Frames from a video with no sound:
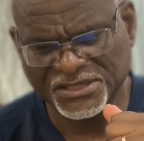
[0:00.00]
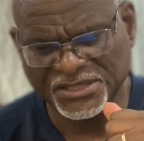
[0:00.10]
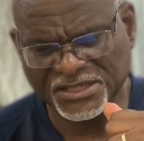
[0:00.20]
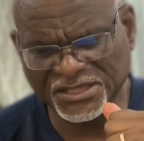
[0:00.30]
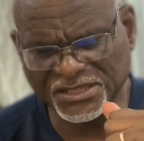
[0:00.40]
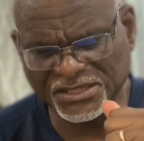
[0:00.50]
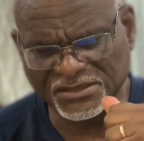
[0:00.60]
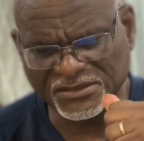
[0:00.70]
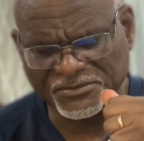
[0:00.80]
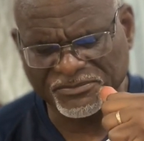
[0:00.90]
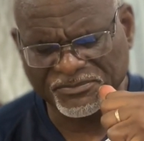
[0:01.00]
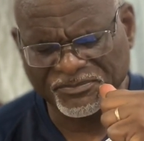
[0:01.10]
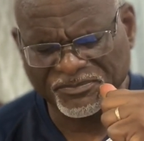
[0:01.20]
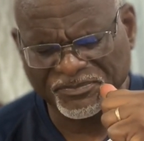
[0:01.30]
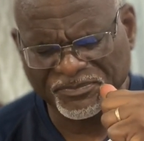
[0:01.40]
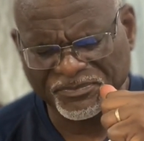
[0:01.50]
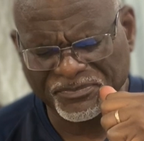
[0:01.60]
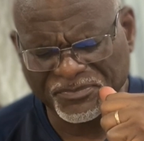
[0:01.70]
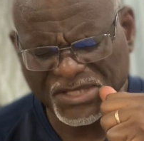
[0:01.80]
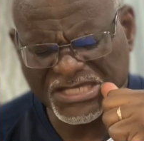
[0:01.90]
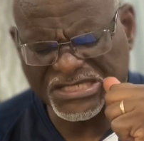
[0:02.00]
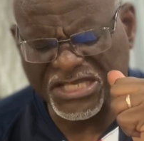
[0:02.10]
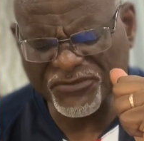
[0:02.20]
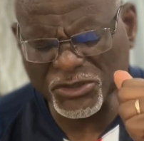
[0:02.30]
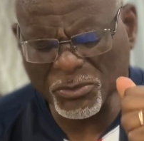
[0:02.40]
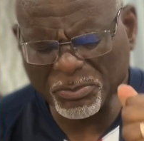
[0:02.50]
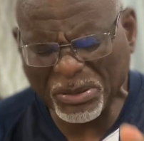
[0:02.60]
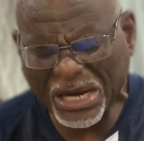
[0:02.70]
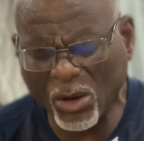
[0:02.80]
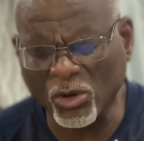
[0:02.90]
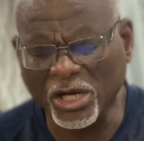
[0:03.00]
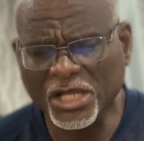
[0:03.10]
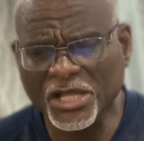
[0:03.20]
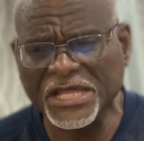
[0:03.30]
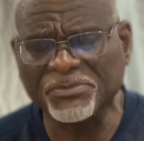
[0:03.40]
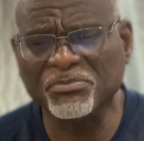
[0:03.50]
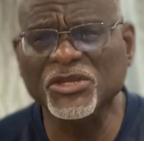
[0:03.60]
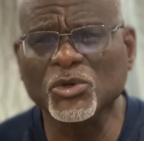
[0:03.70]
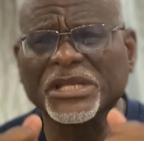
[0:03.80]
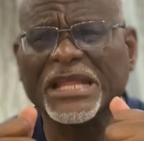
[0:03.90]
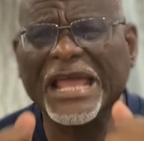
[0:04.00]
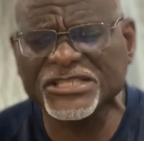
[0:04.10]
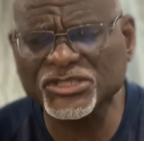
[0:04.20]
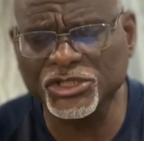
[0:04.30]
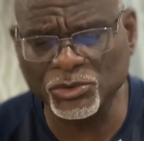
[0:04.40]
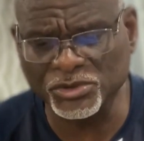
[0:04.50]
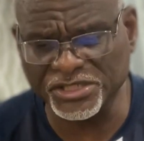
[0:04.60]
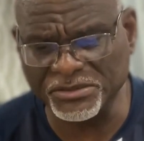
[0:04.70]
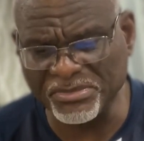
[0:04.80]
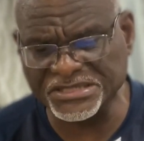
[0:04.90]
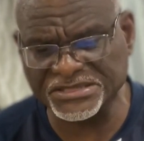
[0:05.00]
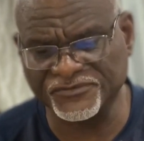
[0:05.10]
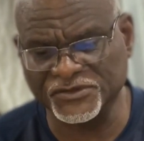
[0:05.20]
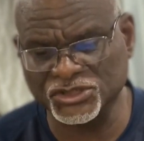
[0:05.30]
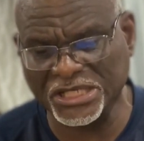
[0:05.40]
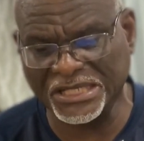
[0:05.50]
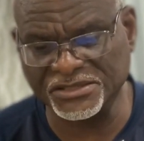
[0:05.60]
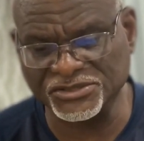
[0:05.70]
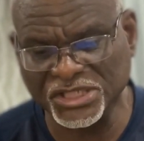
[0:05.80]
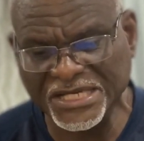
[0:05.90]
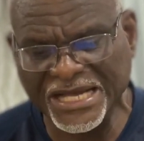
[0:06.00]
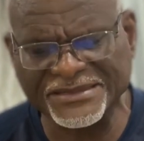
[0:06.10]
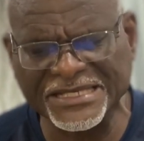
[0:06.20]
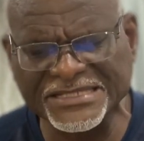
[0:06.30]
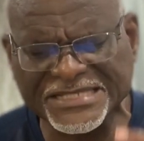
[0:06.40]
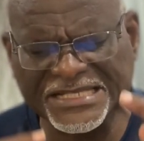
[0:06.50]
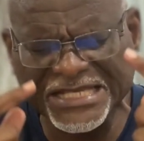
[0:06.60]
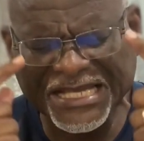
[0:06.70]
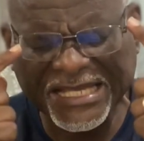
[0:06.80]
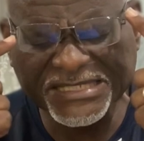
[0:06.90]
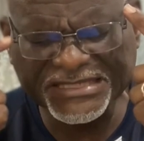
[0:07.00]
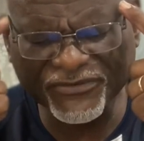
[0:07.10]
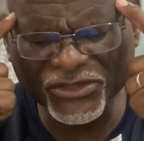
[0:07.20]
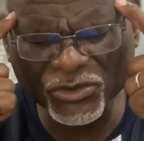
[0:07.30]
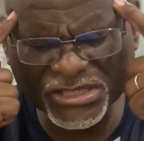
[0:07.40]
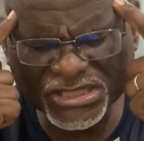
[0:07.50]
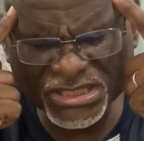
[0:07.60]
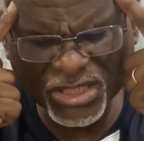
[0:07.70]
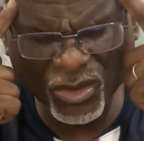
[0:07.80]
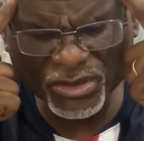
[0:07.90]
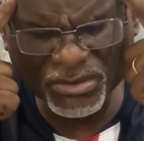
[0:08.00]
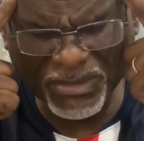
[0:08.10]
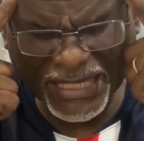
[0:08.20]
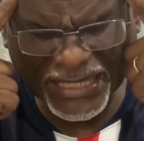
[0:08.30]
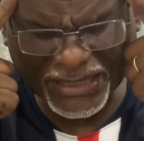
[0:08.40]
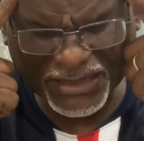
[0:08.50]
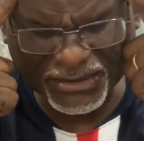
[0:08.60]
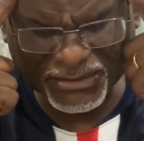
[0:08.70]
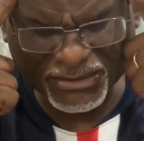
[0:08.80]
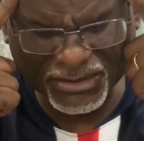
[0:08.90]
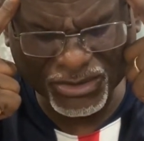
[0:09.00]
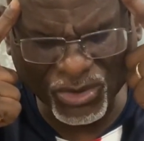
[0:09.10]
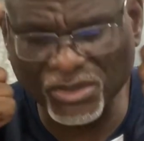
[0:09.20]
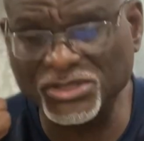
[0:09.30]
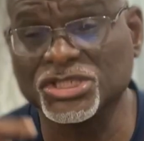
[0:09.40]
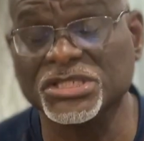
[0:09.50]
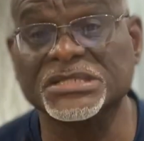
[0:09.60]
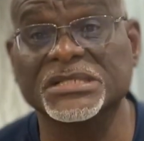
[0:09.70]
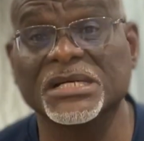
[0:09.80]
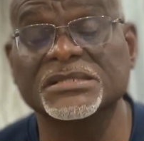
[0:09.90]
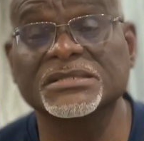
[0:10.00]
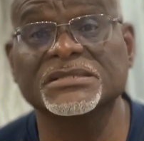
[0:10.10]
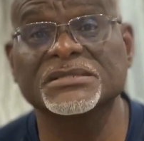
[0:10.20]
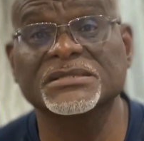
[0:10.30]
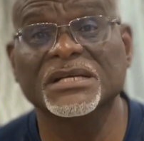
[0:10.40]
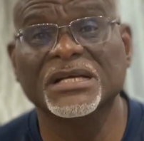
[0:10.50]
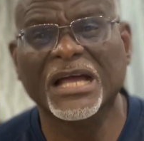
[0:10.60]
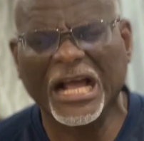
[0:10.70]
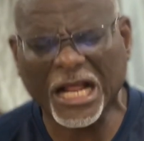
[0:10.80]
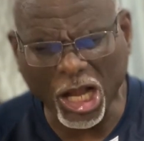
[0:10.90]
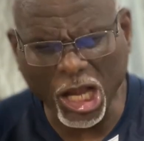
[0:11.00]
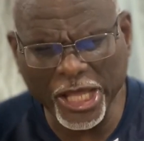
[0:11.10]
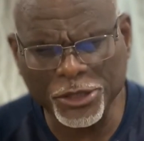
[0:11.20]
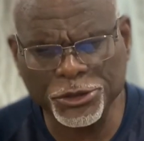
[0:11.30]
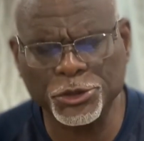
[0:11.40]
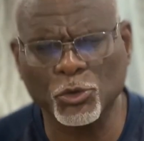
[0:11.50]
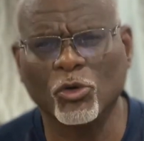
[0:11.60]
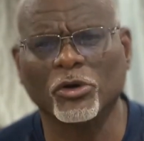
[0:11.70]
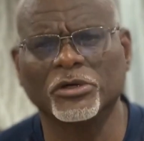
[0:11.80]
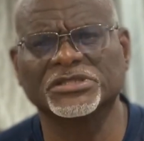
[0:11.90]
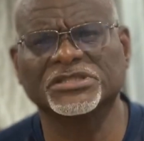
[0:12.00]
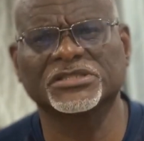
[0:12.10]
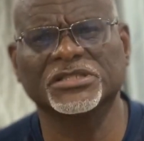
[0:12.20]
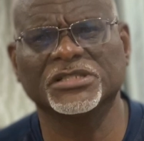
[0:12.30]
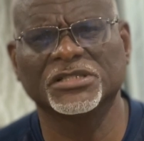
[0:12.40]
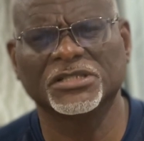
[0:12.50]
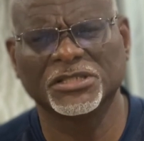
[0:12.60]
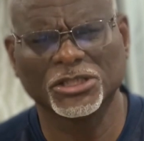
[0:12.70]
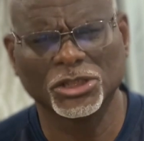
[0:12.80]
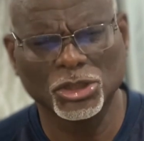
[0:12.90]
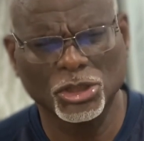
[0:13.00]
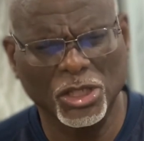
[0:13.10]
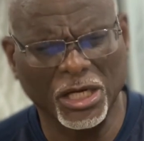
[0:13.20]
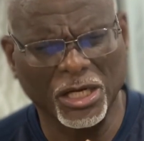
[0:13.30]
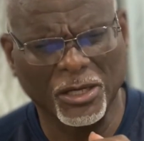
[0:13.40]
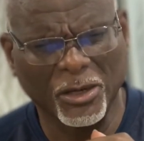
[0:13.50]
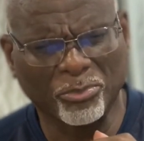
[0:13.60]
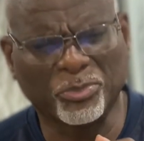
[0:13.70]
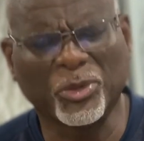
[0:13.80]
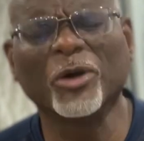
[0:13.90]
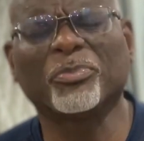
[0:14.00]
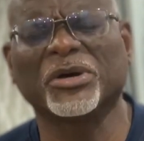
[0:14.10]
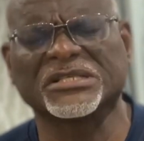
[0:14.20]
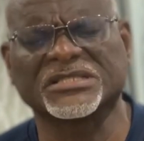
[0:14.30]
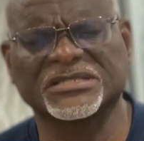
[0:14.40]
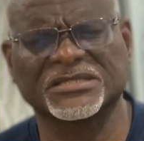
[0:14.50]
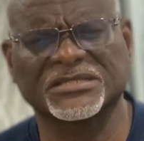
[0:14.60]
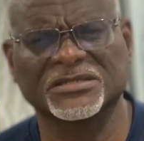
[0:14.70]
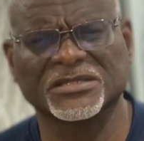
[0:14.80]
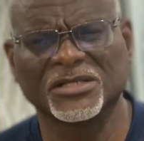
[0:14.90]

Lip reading: Hey. He's given you power. That means you can execute in the midst of the challenge. And then he says, he's given you a sound mind. Lord Jesus. Clear thought. A purpose.